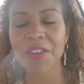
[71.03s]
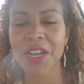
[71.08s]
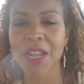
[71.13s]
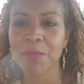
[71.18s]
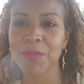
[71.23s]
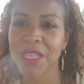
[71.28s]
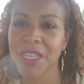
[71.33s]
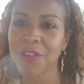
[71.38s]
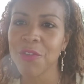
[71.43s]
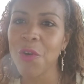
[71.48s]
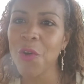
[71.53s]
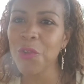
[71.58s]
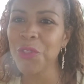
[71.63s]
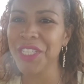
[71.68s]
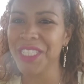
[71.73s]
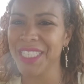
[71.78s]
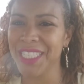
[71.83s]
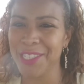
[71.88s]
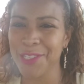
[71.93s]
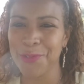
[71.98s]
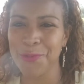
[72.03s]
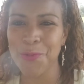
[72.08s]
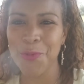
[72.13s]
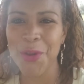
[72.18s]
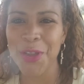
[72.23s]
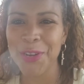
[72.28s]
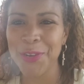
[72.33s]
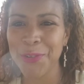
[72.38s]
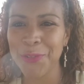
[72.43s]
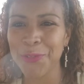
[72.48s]
And I'm like, oh, this is
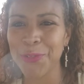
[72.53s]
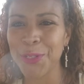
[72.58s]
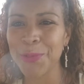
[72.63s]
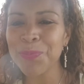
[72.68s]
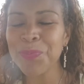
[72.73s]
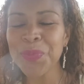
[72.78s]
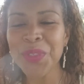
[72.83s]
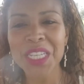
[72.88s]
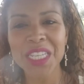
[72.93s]
wonderful.